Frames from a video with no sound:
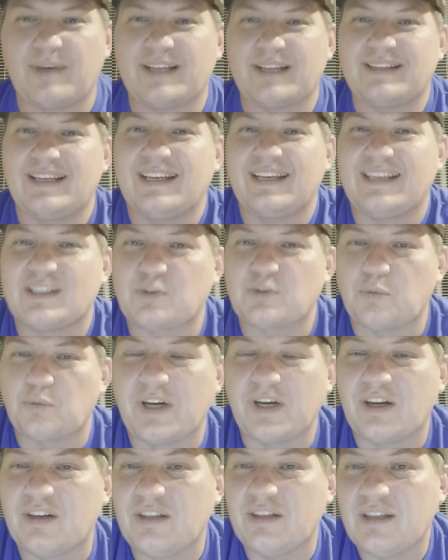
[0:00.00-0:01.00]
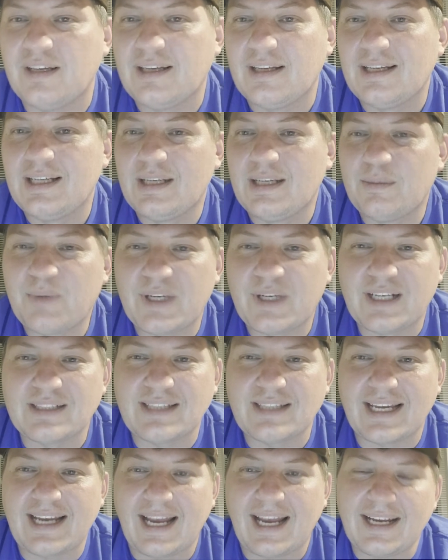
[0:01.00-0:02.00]
I think it's weird
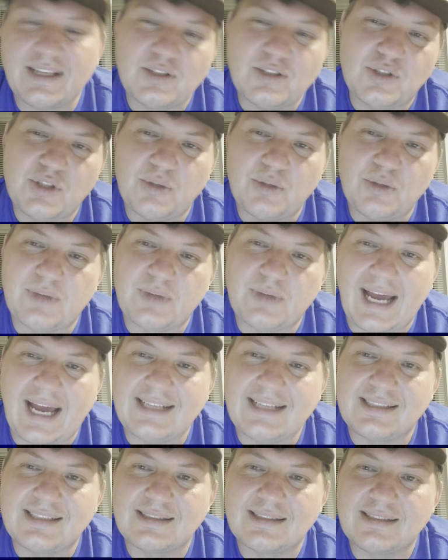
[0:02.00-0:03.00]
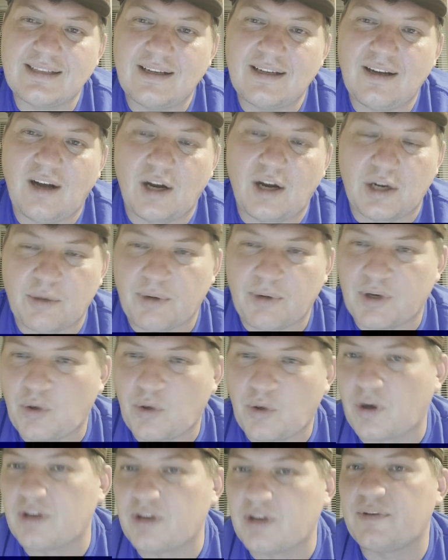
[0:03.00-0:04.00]
because like I can shoot dice on a
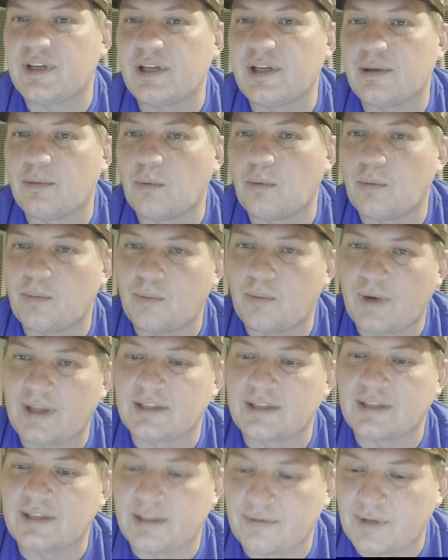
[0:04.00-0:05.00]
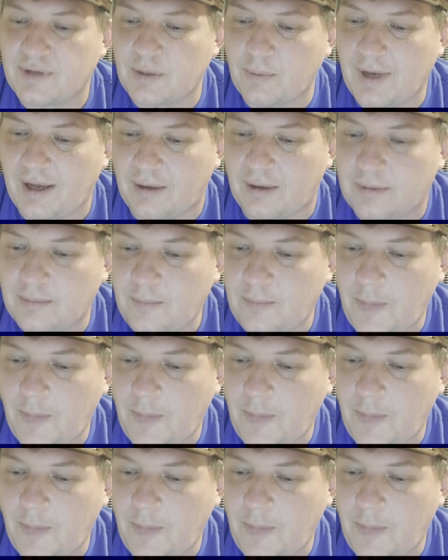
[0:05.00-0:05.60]
recorded video relatively well,